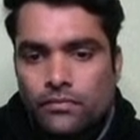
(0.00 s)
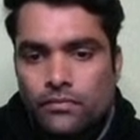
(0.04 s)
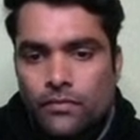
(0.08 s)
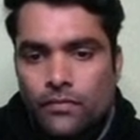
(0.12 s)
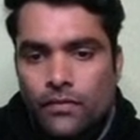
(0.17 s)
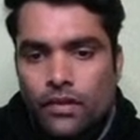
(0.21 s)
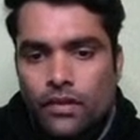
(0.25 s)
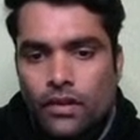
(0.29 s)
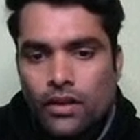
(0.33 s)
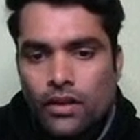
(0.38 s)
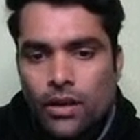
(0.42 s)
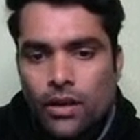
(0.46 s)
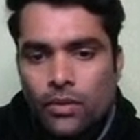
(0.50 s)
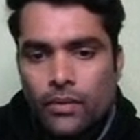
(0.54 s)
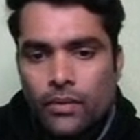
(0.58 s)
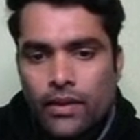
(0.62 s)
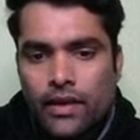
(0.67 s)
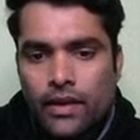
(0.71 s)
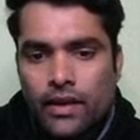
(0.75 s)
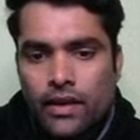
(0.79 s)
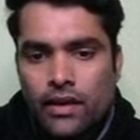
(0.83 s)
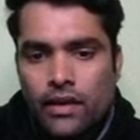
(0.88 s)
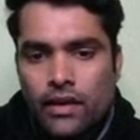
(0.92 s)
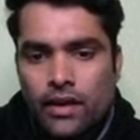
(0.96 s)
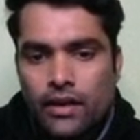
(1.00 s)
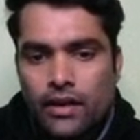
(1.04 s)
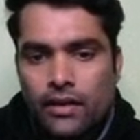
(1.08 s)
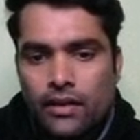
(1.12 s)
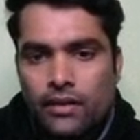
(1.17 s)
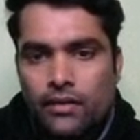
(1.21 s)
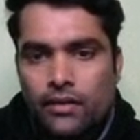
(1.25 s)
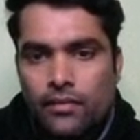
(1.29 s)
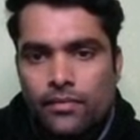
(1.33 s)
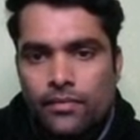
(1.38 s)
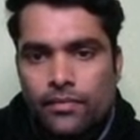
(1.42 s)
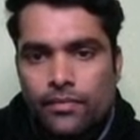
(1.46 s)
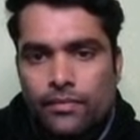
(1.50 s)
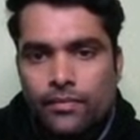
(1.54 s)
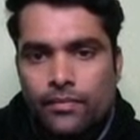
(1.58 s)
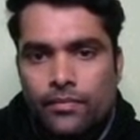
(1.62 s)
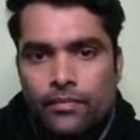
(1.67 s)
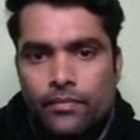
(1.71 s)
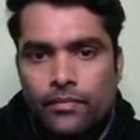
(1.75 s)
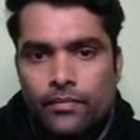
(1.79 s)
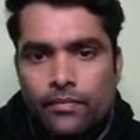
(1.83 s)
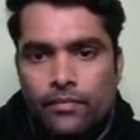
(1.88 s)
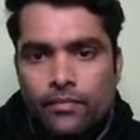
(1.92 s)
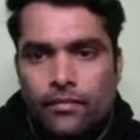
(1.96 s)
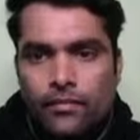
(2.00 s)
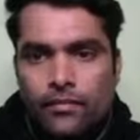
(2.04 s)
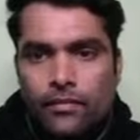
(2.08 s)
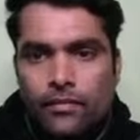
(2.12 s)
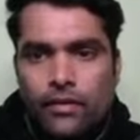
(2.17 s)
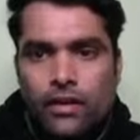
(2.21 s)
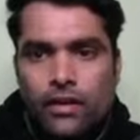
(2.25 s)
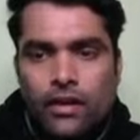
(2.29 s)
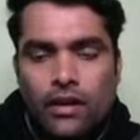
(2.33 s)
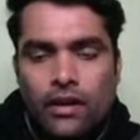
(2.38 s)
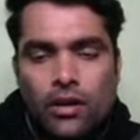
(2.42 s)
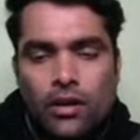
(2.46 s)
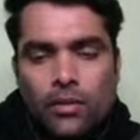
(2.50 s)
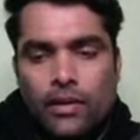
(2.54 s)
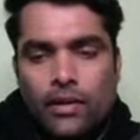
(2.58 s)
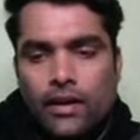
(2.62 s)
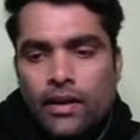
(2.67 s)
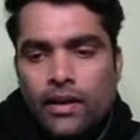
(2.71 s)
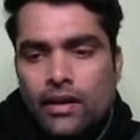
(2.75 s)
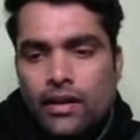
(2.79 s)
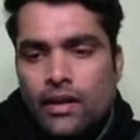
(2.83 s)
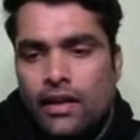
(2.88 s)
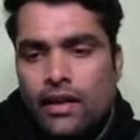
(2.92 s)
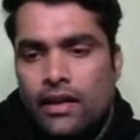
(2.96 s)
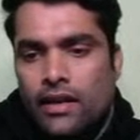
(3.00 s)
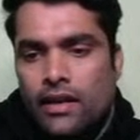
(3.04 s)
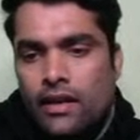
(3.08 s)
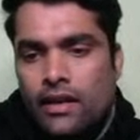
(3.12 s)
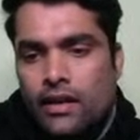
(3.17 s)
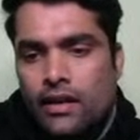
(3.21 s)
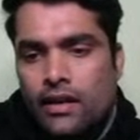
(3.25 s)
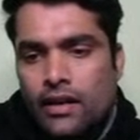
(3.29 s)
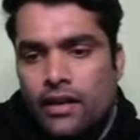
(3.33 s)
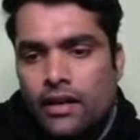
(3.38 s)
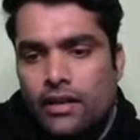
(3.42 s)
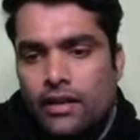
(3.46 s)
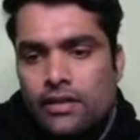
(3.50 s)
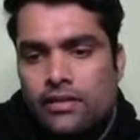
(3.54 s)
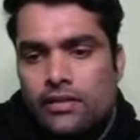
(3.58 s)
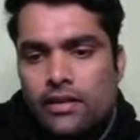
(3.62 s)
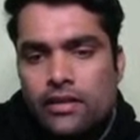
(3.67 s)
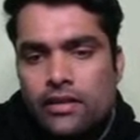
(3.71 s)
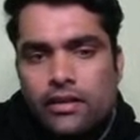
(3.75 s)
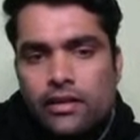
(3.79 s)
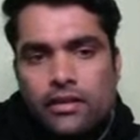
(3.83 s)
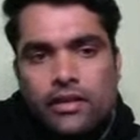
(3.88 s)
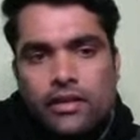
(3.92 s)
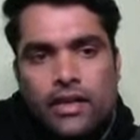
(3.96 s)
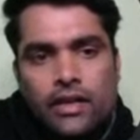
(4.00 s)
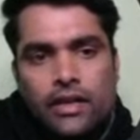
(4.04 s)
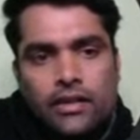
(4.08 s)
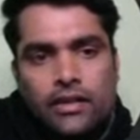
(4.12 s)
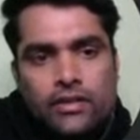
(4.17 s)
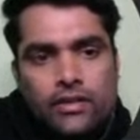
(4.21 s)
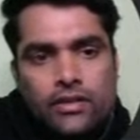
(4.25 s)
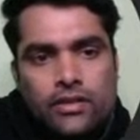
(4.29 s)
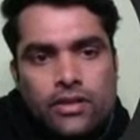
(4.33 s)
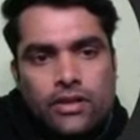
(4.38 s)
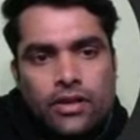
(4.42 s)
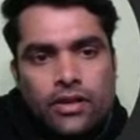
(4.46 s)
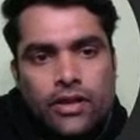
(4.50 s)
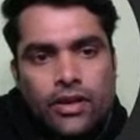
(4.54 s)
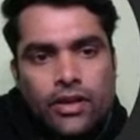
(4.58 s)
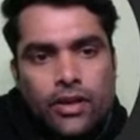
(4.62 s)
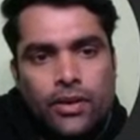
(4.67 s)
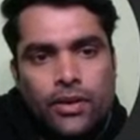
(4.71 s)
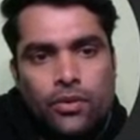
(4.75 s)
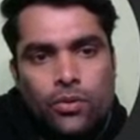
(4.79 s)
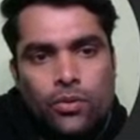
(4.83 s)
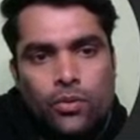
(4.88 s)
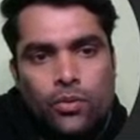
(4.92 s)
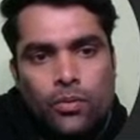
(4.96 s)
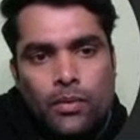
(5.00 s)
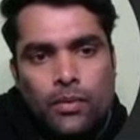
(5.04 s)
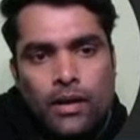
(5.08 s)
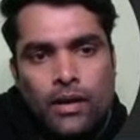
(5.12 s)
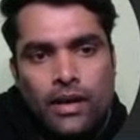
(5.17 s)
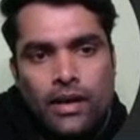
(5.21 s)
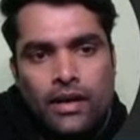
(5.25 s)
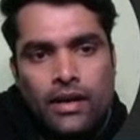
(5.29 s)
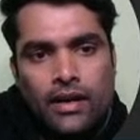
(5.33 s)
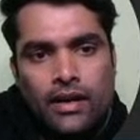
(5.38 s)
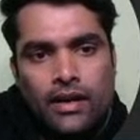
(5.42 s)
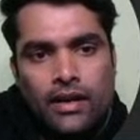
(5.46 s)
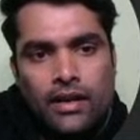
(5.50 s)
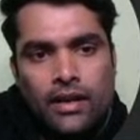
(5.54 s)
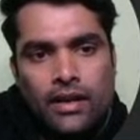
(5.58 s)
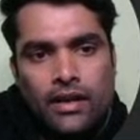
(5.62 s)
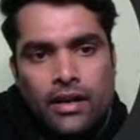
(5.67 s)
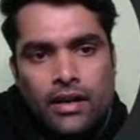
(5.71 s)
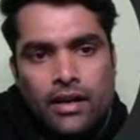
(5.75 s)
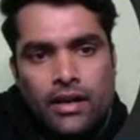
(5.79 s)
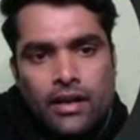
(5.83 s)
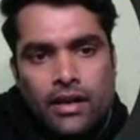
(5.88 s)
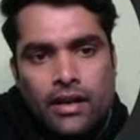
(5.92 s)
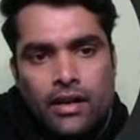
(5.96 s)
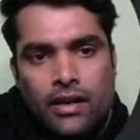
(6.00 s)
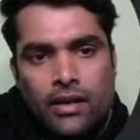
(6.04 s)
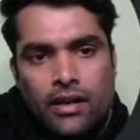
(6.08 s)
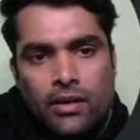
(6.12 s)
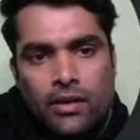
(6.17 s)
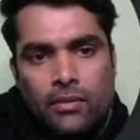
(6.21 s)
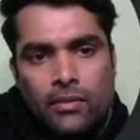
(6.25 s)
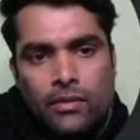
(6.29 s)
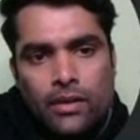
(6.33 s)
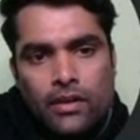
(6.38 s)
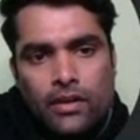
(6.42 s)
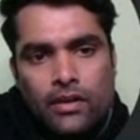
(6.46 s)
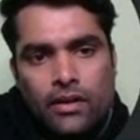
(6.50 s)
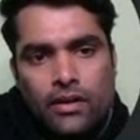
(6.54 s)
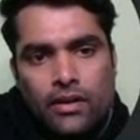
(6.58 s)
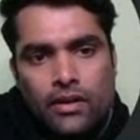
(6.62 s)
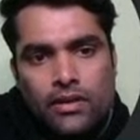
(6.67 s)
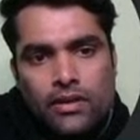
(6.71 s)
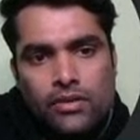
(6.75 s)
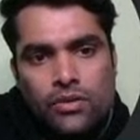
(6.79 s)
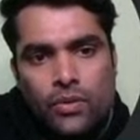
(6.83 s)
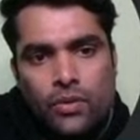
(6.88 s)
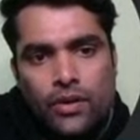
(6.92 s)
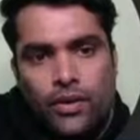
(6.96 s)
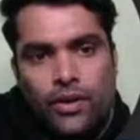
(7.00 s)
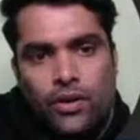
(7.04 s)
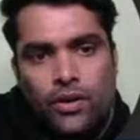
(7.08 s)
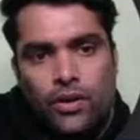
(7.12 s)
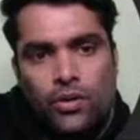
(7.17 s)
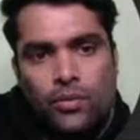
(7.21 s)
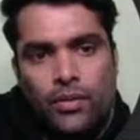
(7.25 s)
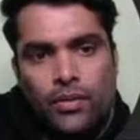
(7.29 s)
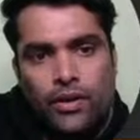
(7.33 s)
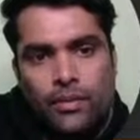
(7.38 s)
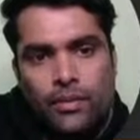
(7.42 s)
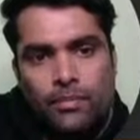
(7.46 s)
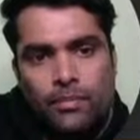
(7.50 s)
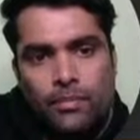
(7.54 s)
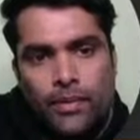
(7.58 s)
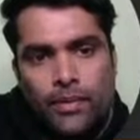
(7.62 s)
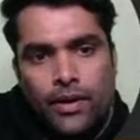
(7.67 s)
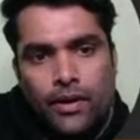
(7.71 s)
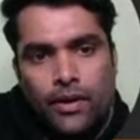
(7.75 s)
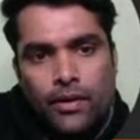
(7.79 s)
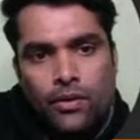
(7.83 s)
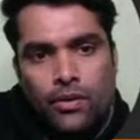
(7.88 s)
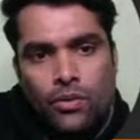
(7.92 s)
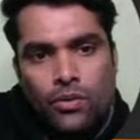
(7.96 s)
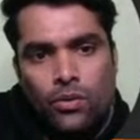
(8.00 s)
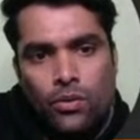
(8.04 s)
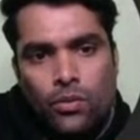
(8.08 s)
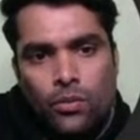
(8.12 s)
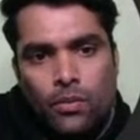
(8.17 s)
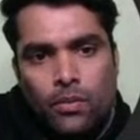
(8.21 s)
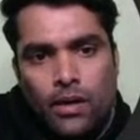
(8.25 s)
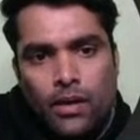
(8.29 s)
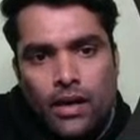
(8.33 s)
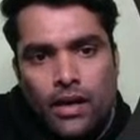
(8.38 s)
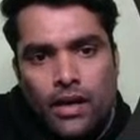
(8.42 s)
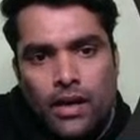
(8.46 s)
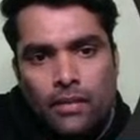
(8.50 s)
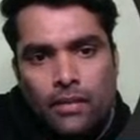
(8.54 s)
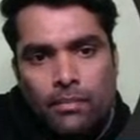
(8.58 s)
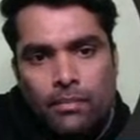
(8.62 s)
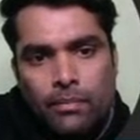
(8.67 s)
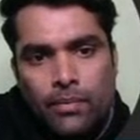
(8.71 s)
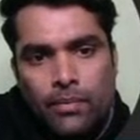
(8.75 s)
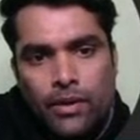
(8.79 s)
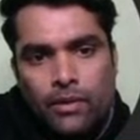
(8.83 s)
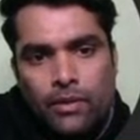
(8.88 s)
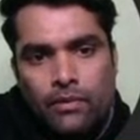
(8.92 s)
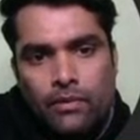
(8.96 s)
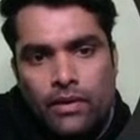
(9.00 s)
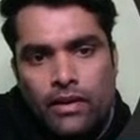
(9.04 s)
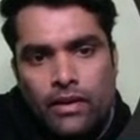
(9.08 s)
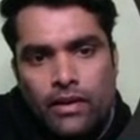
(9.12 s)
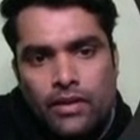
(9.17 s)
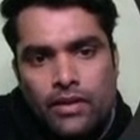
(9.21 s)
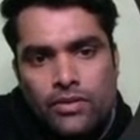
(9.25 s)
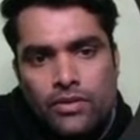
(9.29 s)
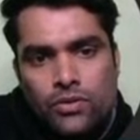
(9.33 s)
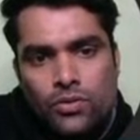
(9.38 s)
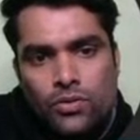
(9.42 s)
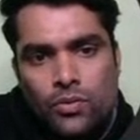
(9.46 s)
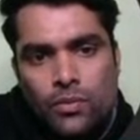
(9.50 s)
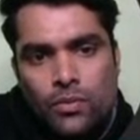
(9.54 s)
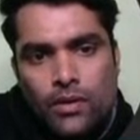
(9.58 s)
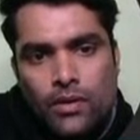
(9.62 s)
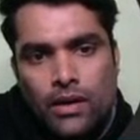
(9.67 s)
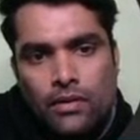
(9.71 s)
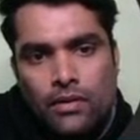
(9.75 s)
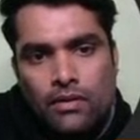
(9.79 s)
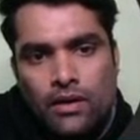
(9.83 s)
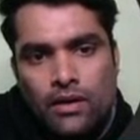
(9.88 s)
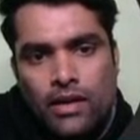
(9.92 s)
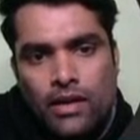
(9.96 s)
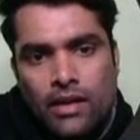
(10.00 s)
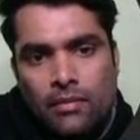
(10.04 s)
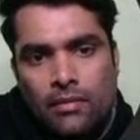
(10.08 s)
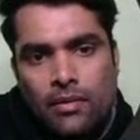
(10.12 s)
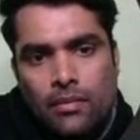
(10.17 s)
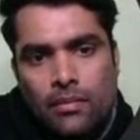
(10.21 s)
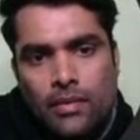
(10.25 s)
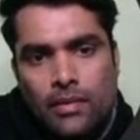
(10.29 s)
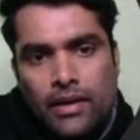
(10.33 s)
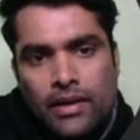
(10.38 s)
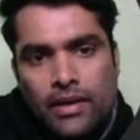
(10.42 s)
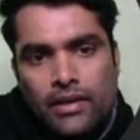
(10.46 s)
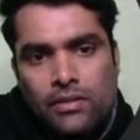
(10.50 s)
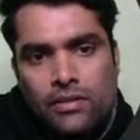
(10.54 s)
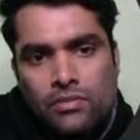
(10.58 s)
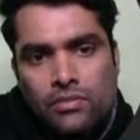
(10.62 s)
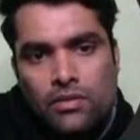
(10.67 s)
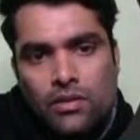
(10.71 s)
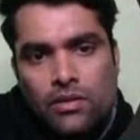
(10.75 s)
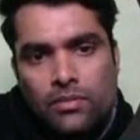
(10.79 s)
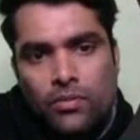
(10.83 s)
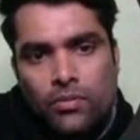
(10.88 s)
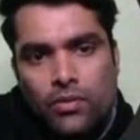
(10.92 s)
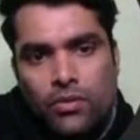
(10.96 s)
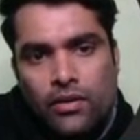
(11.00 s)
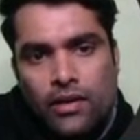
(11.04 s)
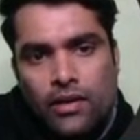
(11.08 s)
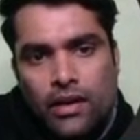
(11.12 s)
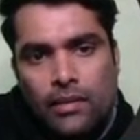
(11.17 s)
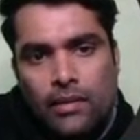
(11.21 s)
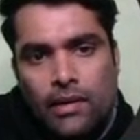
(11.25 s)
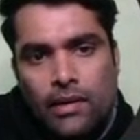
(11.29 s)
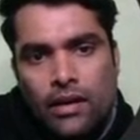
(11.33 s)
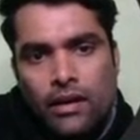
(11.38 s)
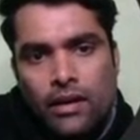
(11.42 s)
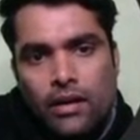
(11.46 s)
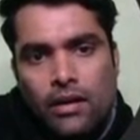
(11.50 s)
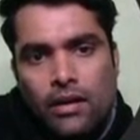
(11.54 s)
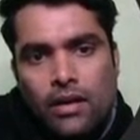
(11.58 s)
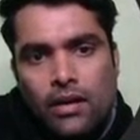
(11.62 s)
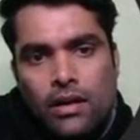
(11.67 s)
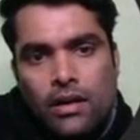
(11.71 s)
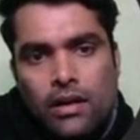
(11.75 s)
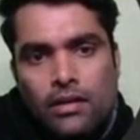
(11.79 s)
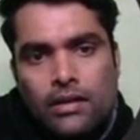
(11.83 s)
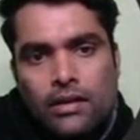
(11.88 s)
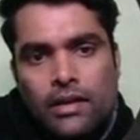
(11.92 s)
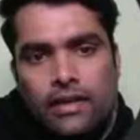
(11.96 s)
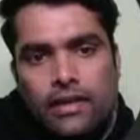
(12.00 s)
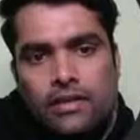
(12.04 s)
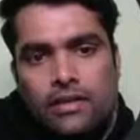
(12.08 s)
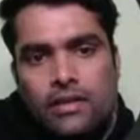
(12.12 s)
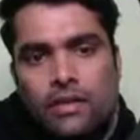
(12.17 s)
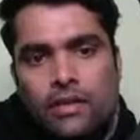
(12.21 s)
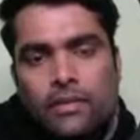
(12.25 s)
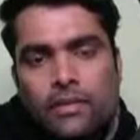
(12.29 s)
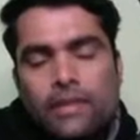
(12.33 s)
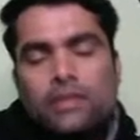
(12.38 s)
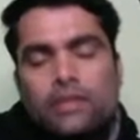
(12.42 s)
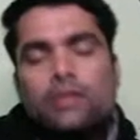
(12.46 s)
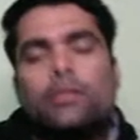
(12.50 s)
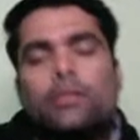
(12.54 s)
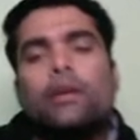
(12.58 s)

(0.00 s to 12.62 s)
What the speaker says: now we can write, now my dear, I can write easily, that is T2 by T1 is going to be P2 by P1 raised to power gamma minus 1 upon gamma. That is reversible